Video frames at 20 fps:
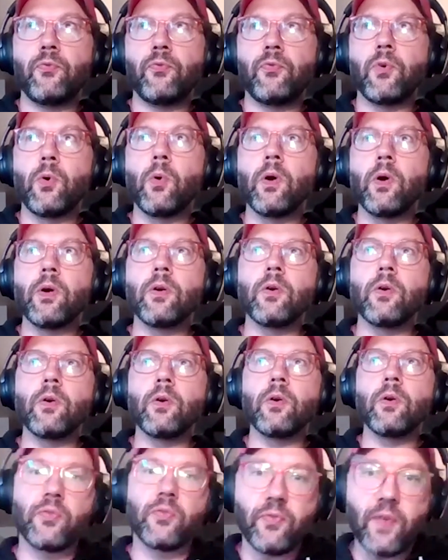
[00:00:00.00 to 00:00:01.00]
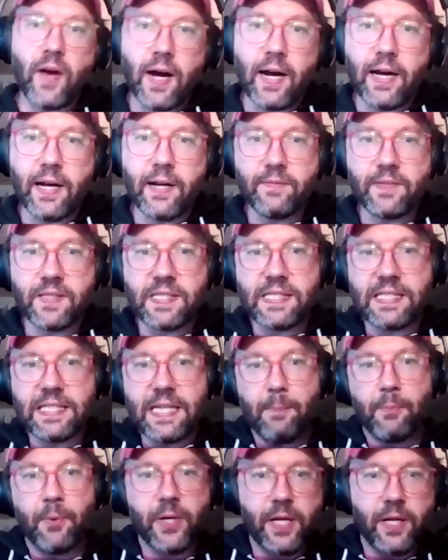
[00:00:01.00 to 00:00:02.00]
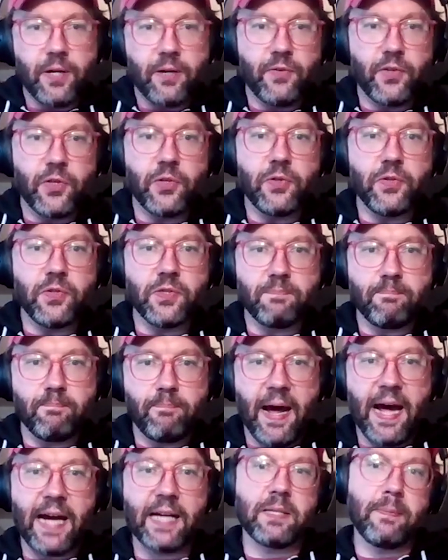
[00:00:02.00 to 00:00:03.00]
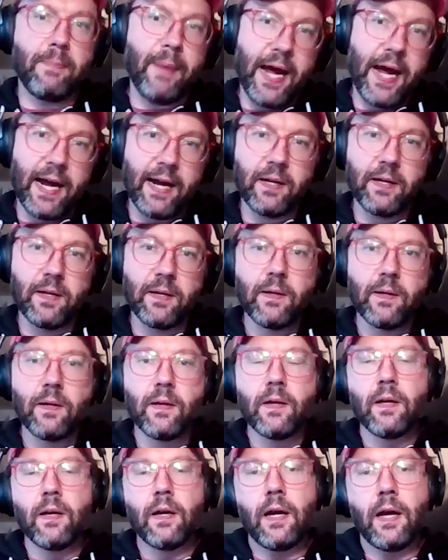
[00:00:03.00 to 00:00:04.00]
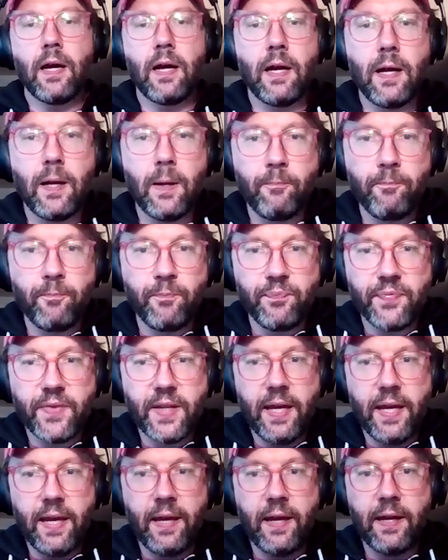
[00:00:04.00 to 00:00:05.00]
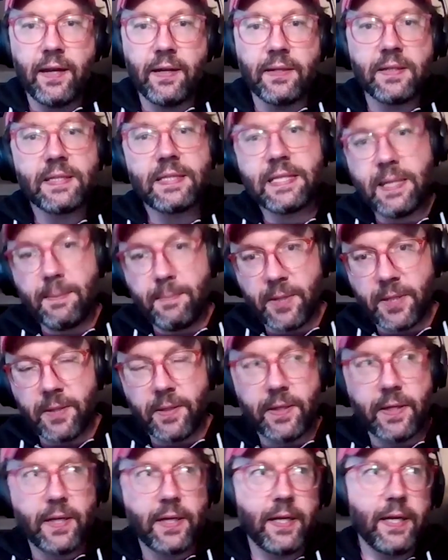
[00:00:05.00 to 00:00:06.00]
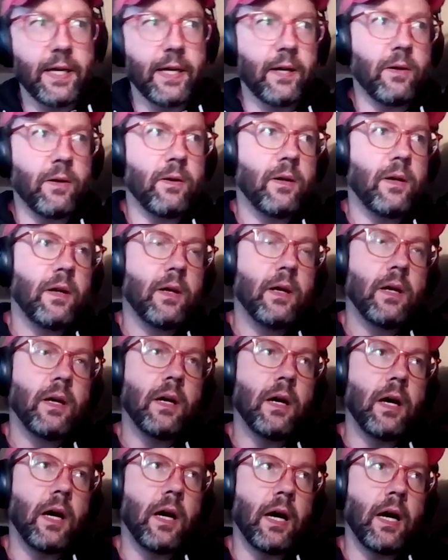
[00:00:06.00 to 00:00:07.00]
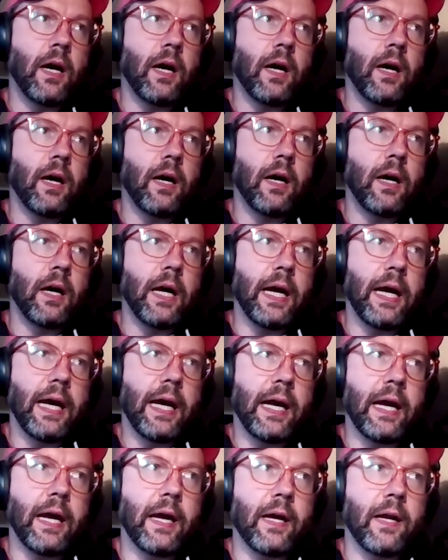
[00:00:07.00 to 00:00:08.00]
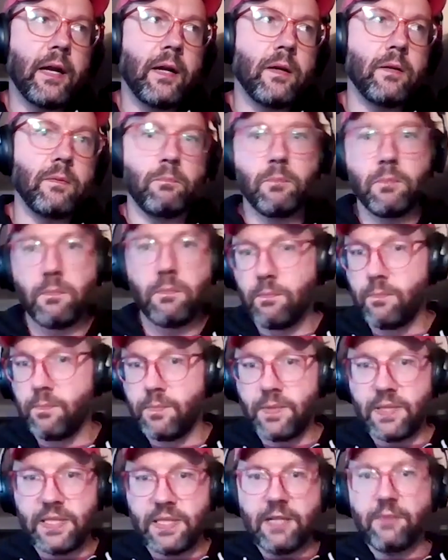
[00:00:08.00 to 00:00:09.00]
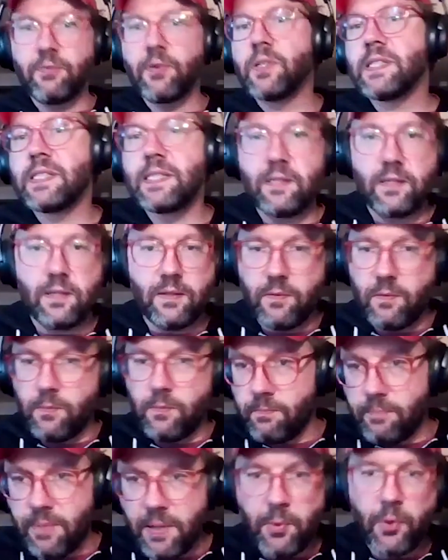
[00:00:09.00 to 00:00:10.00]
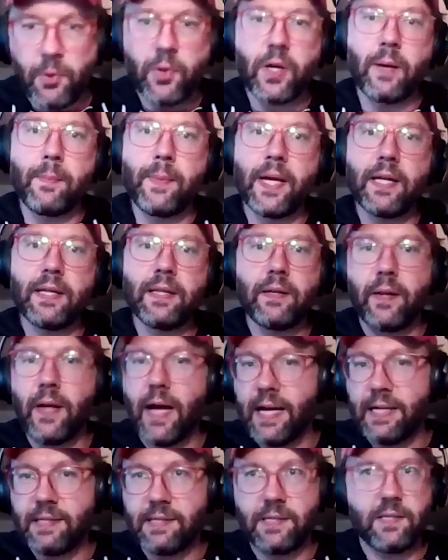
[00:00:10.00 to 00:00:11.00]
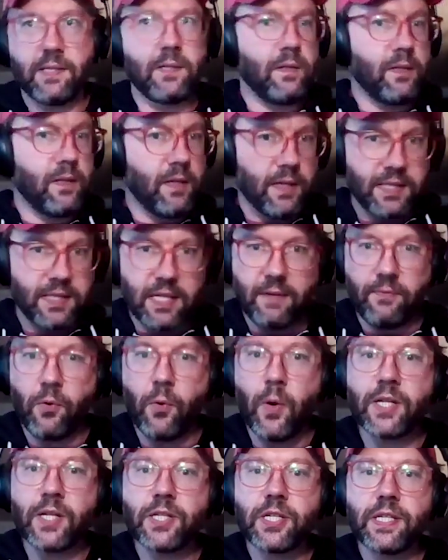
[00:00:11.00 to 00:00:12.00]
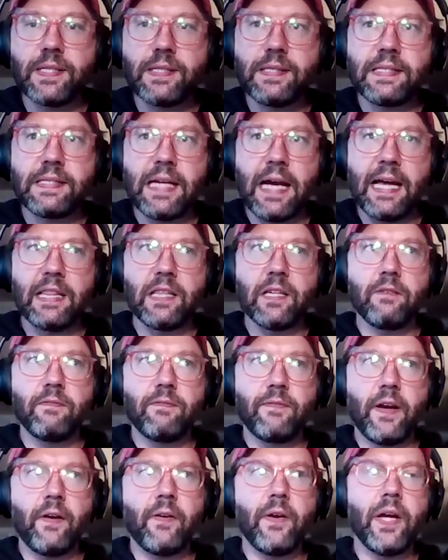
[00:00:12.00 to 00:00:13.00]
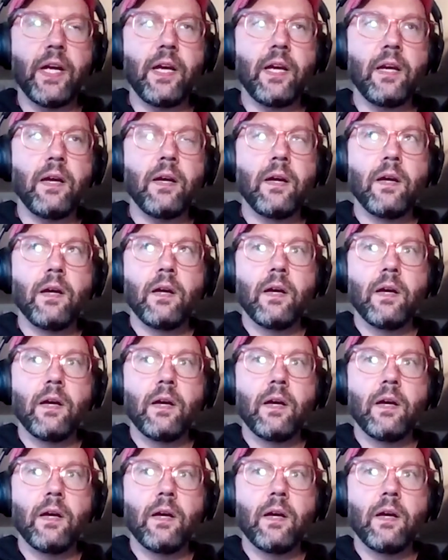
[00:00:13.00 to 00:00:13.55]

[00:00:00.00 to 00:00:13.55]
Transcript: 4 or 5 separate interviews back to back, and typically anyhow, and different people will come in, they'll ask a set of questions, and they're very